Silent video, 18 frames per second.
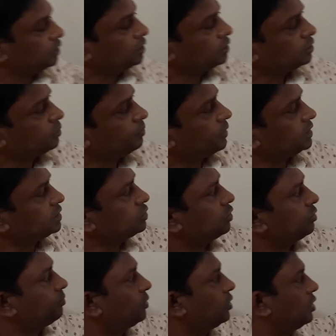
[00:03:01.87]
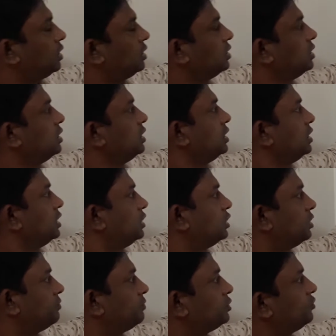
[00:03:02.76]
So first of all, you
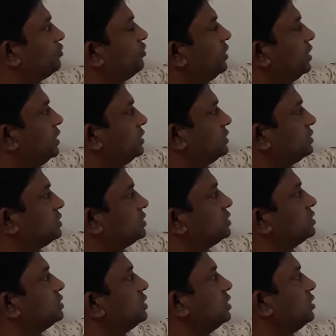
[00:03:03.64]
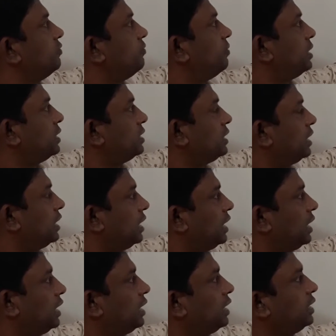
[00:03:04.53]
have to face part
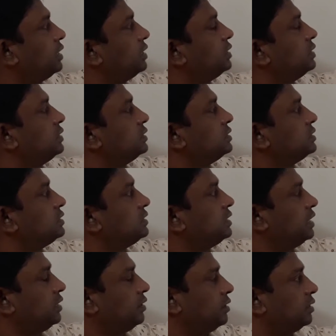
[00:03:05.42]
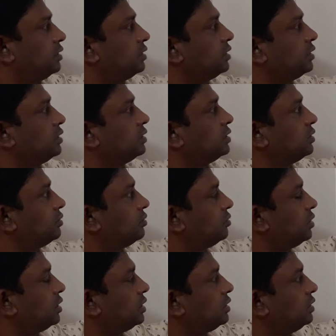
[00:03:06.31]
A, scene.
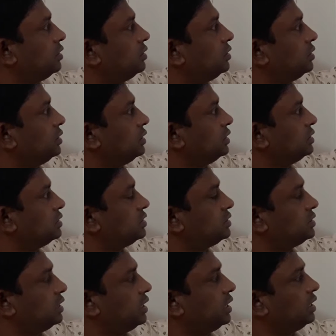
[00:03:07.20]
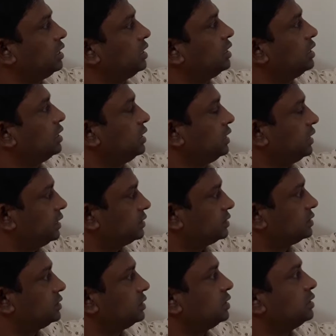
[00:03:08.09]
What is scene?
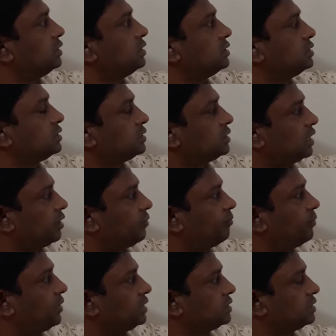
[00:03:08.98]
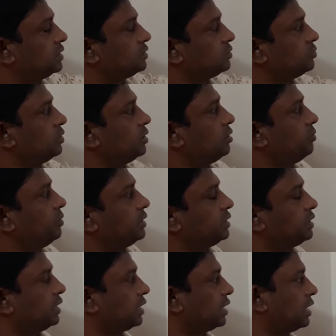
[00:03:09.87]
Yes, some passages will be
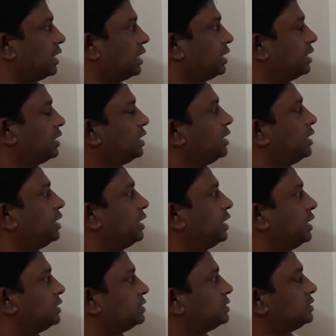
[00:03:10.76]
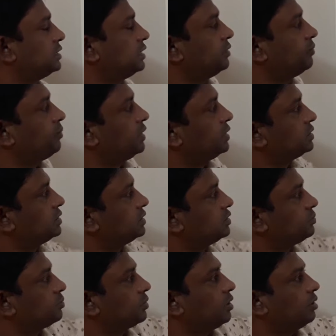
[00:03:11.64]
taken as scene
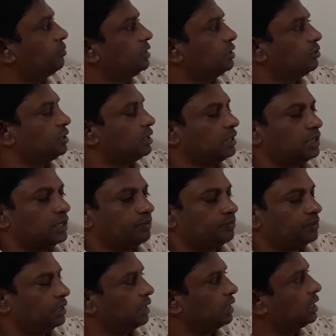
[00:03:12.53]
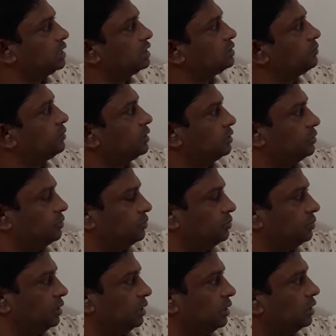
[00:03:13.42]
passages from your EFT, English for
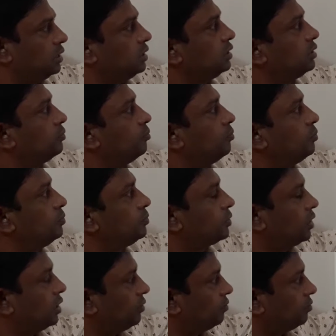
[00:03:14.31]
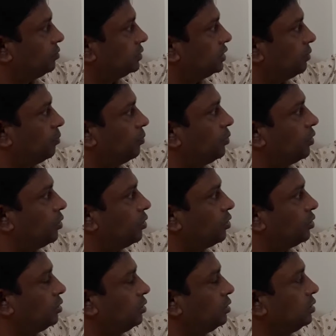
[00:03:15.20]
Today, from the
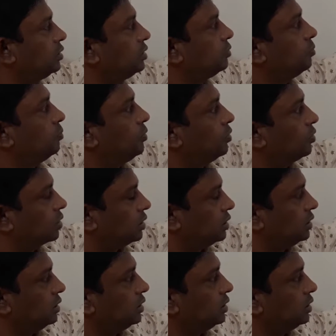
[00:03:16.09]
board book.